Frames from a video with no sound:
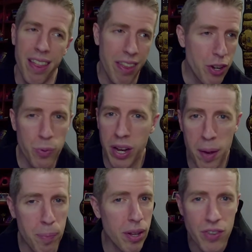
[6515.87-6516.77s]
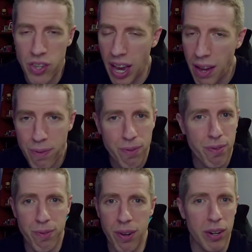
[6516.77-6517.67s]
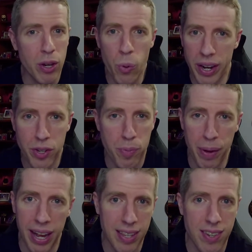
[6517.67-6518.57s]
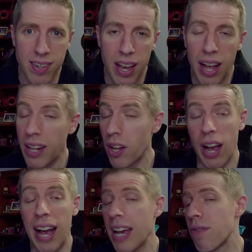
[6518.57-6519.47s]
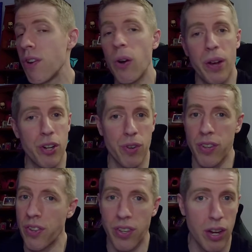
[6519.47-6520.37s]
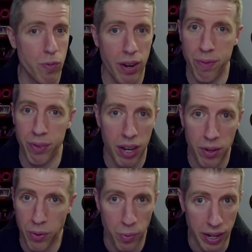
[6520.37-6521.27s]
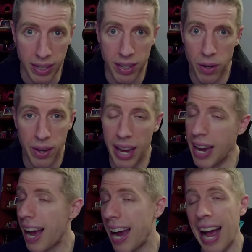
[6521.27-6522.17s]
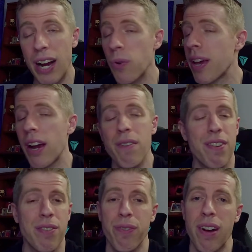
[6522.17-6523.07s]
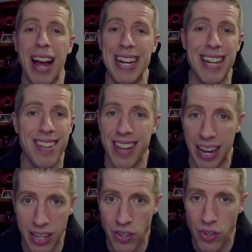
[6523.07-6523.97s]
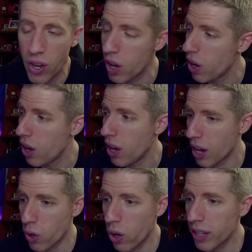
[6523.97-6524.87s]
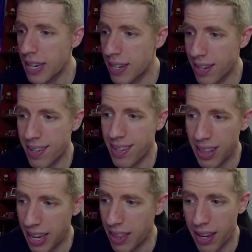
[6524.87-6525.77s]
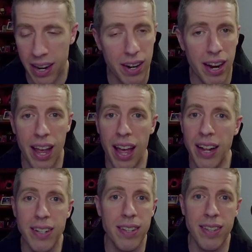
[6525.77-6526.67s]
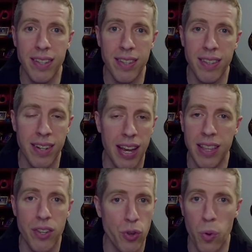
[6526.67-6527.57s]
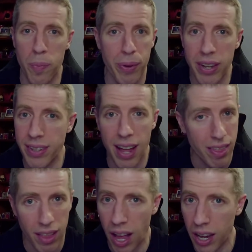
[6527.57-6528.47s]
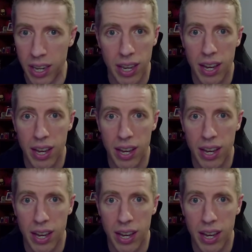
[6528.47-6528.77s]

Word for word: They do a couple of safe, very quick spots. Look, I have no interest in seeing Ric Flair in the ring, okay? I don't care if it's for 90 seconds and all he does is lay there and take the Scorpion Deathlock.